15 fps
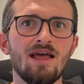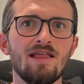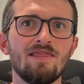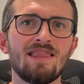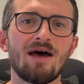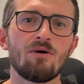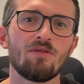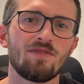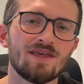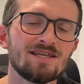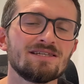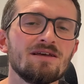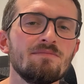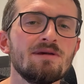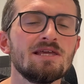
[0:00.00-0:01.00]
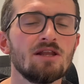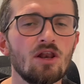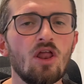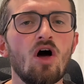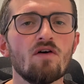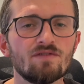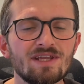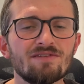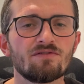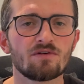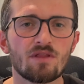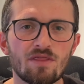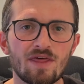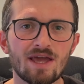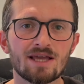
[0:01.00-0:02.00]
Now this can mean a lot of
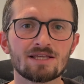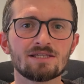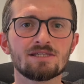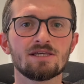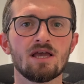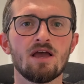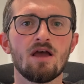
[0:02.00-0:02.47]
different things,